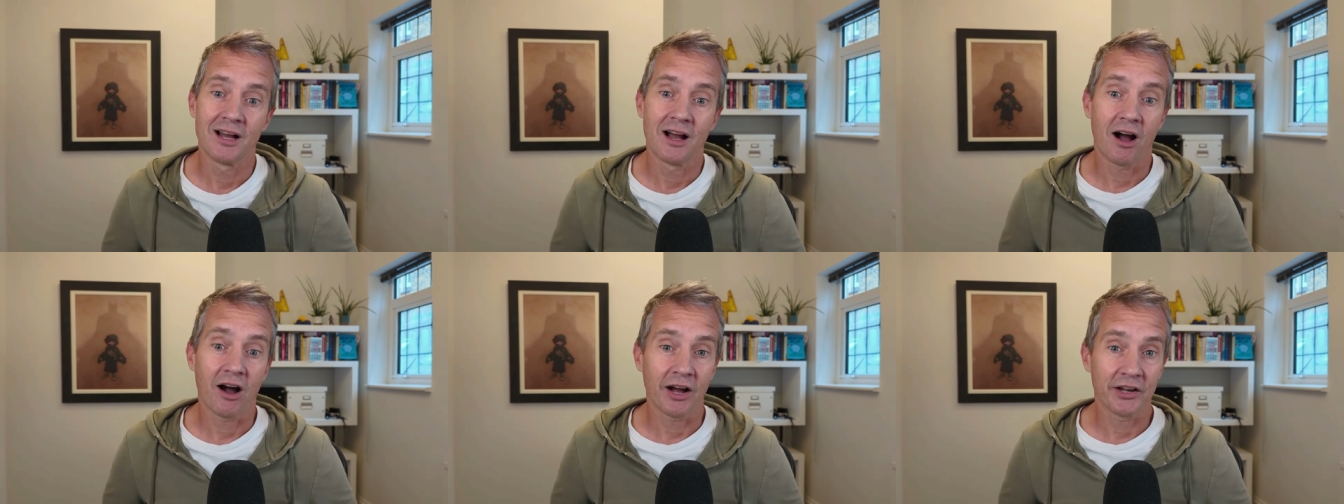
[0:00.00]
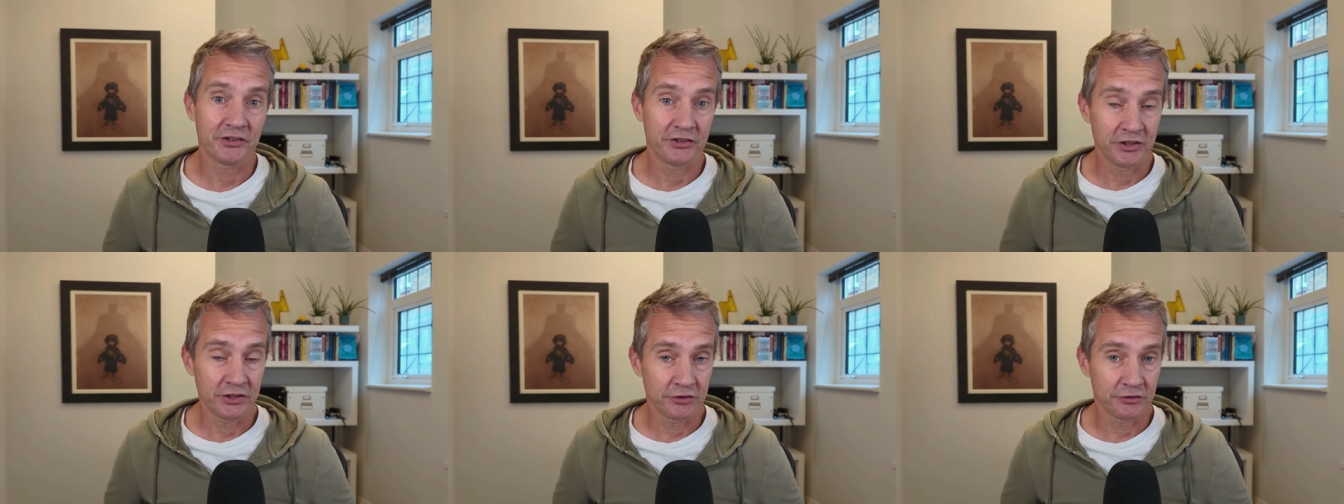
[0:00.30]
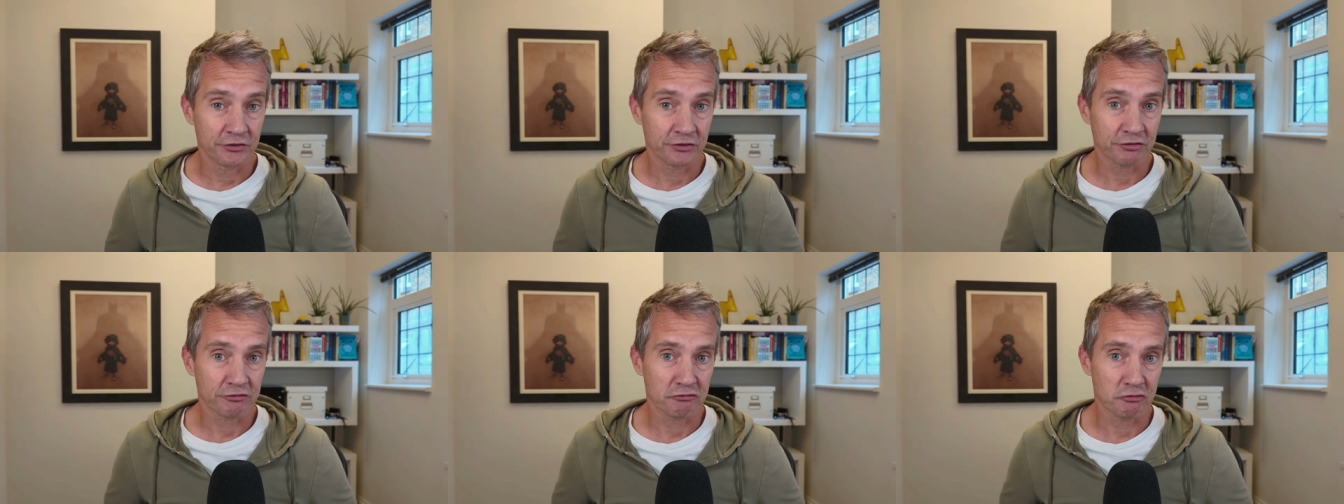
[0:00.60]
I didn't
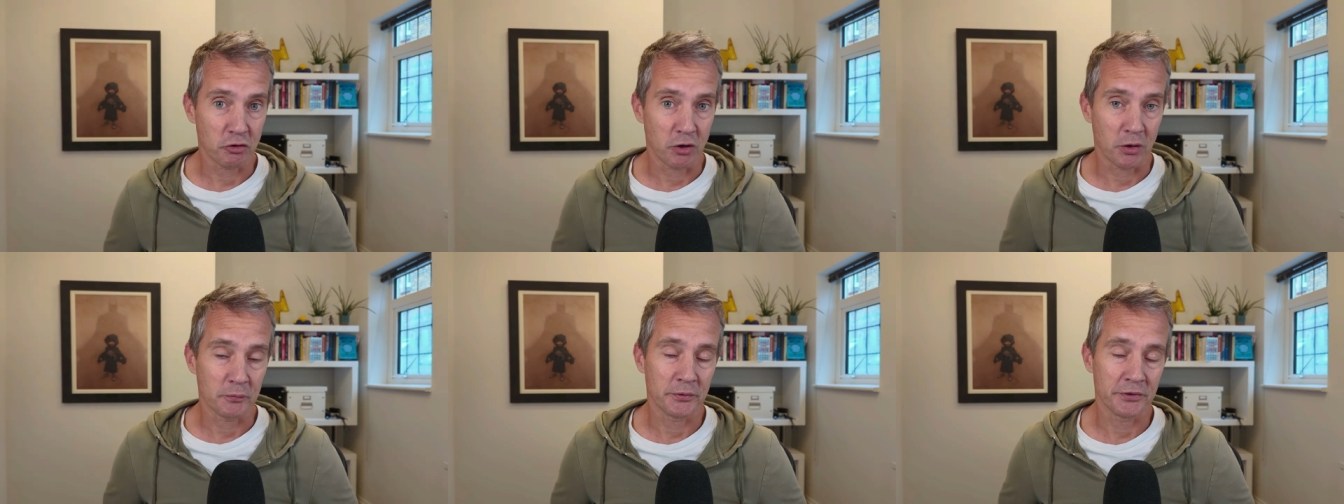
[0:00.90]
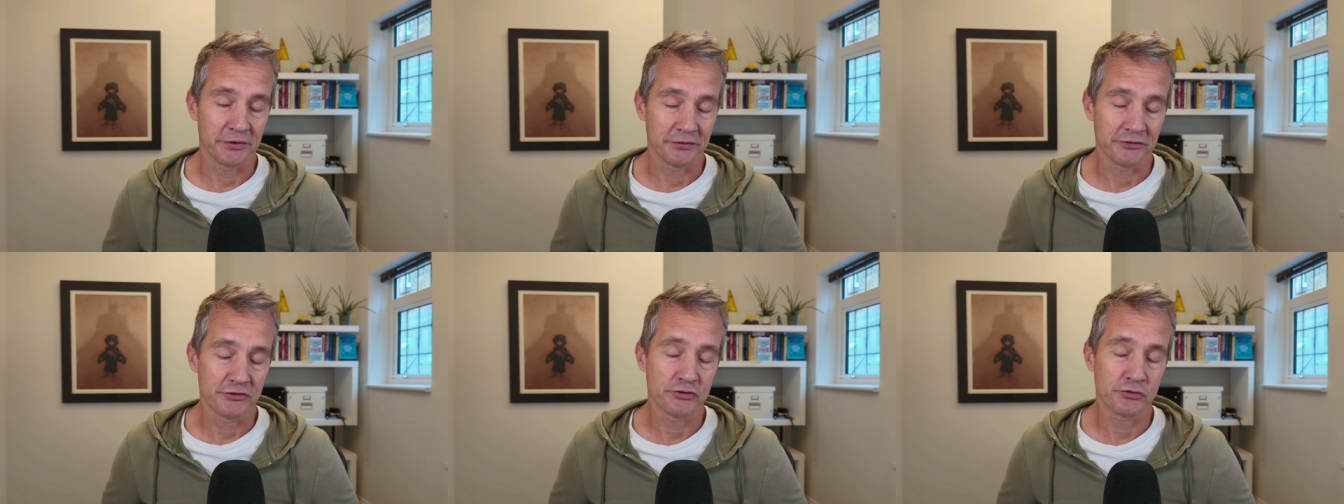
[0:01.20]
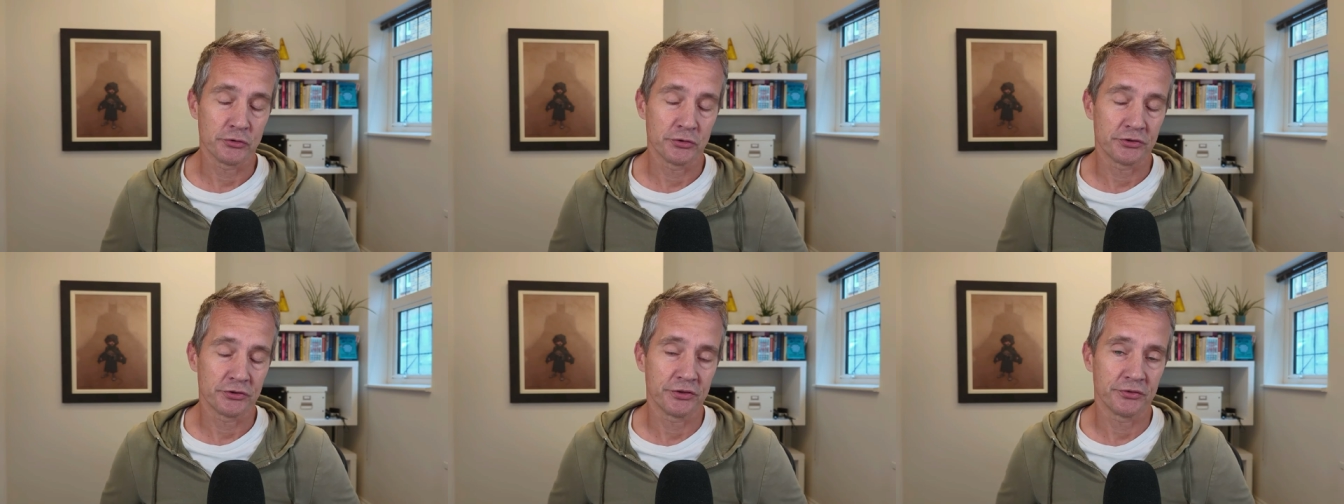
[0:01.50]
screw up with
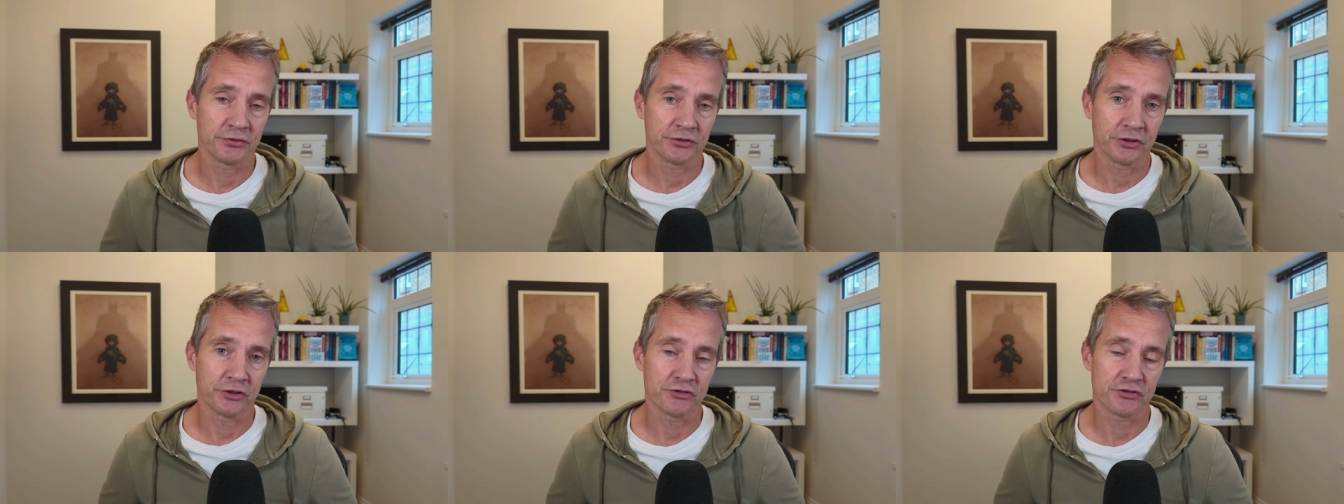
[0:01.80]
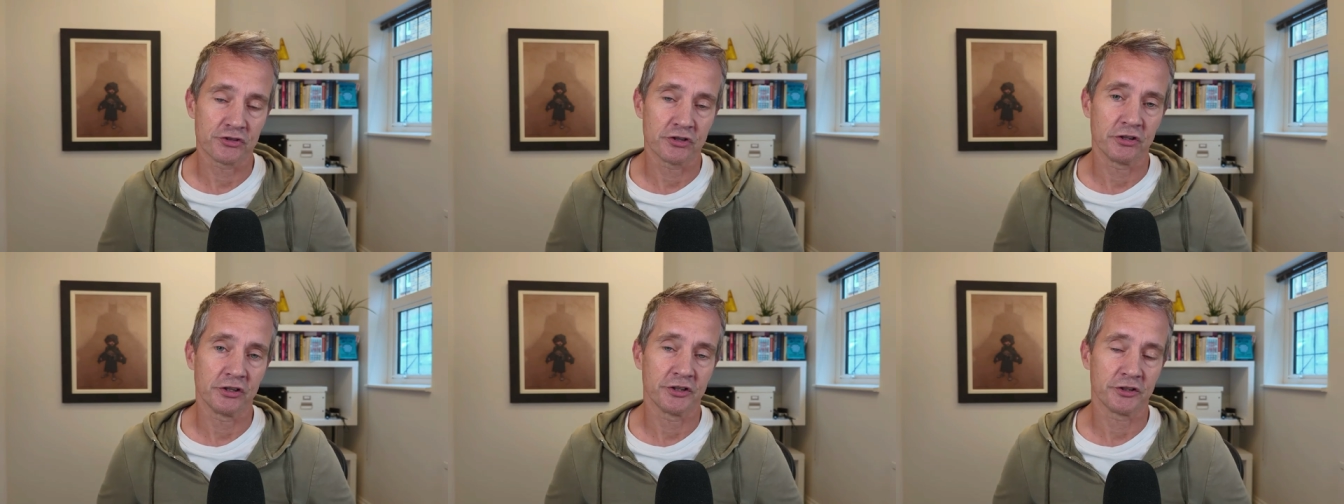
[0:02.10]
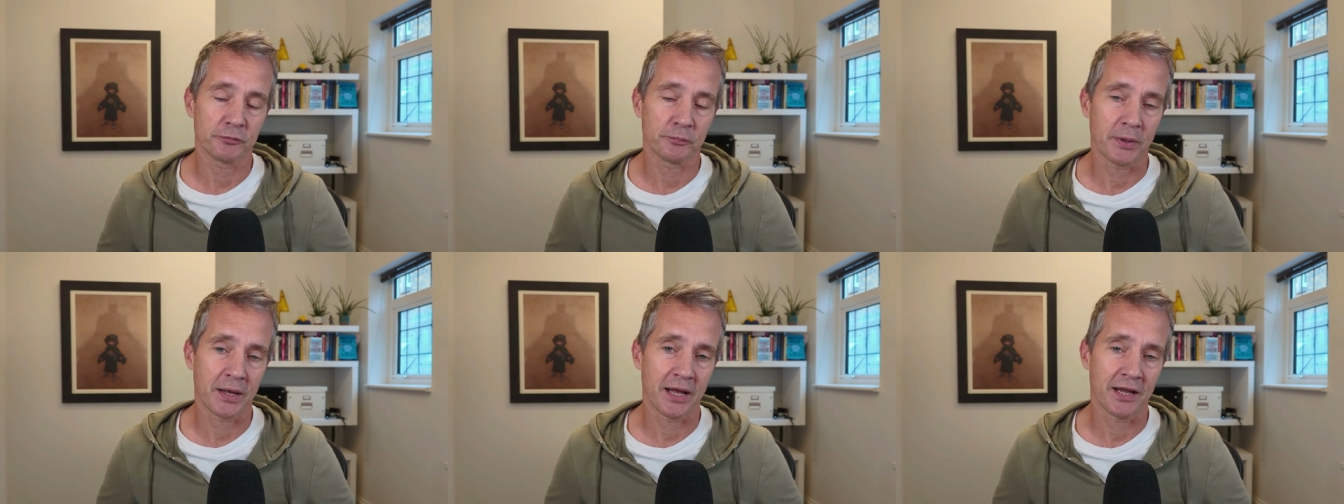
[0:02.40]
intuitive surgical. It's
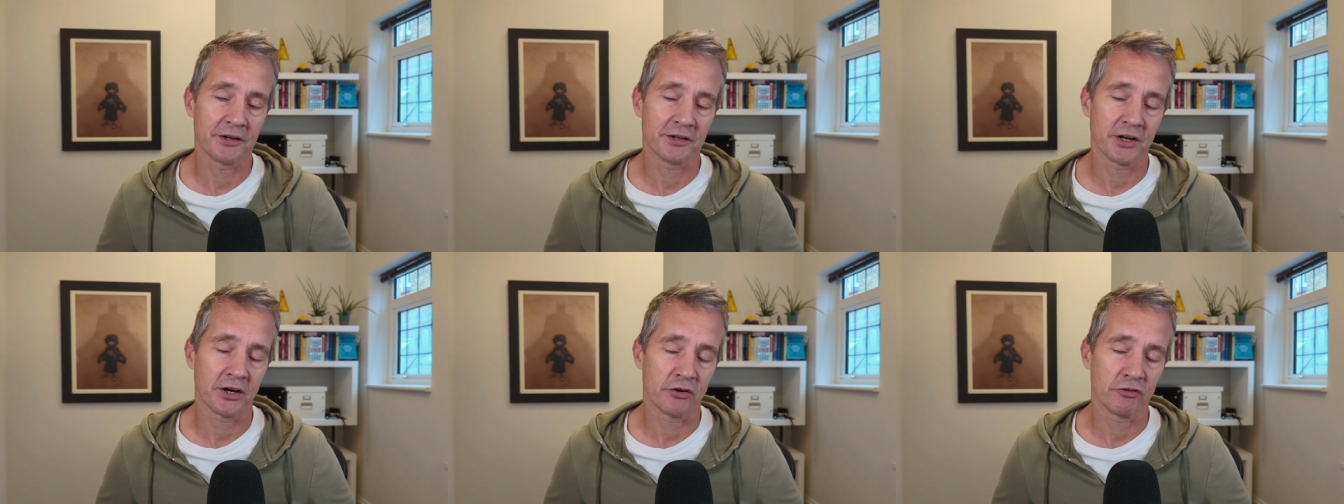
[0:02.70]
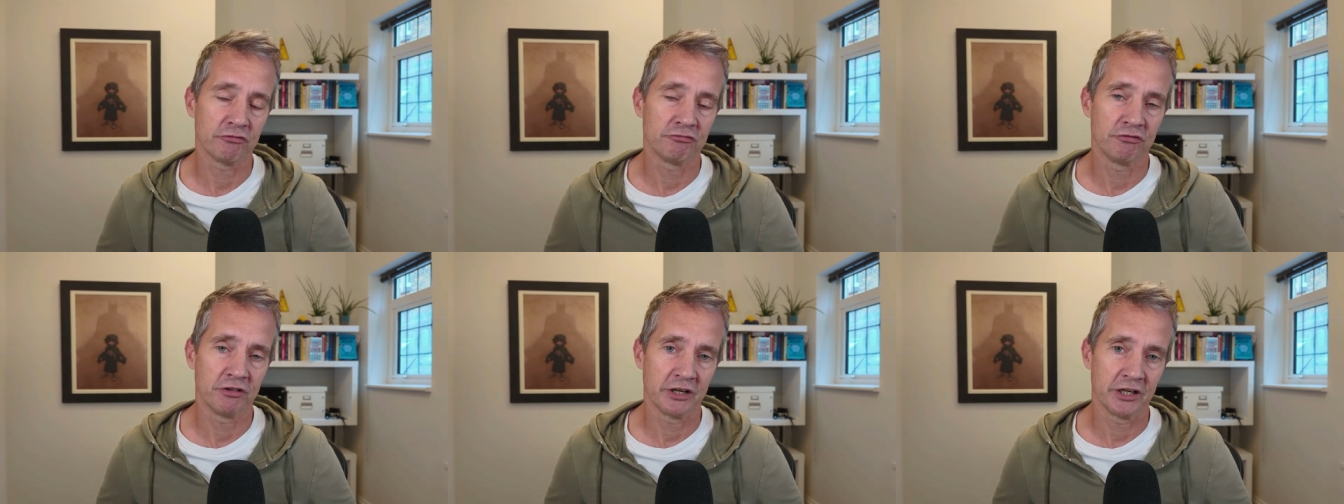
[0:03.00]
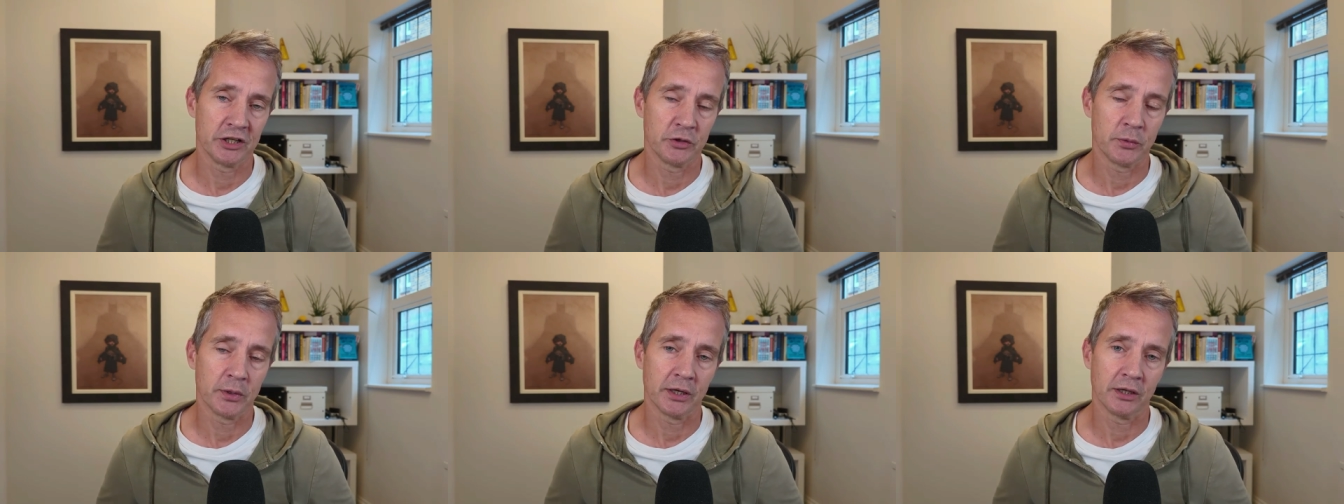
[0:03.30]
panned out really
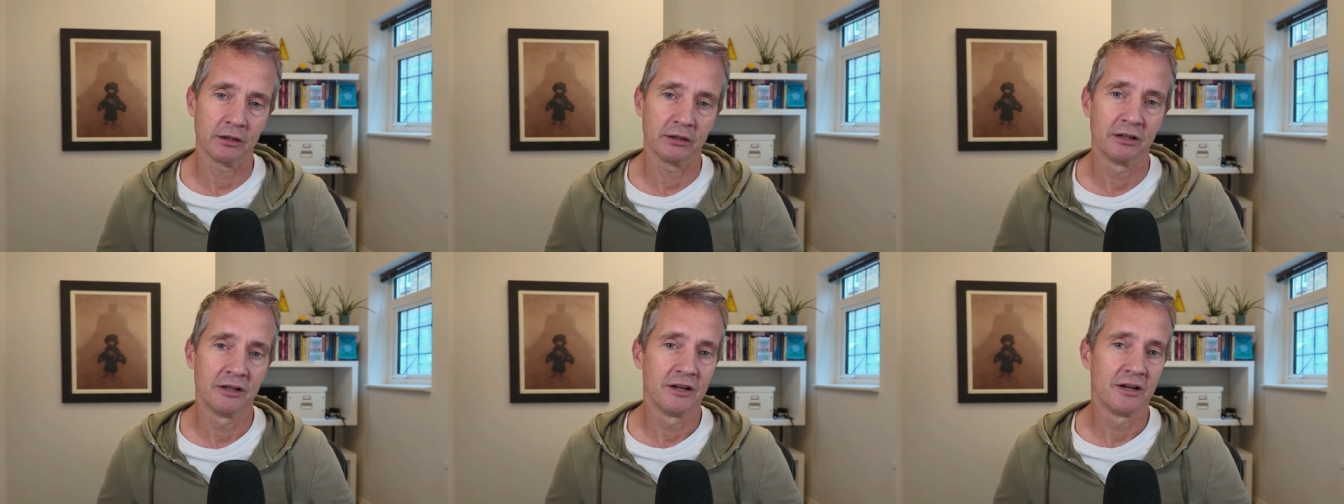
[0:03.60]
well.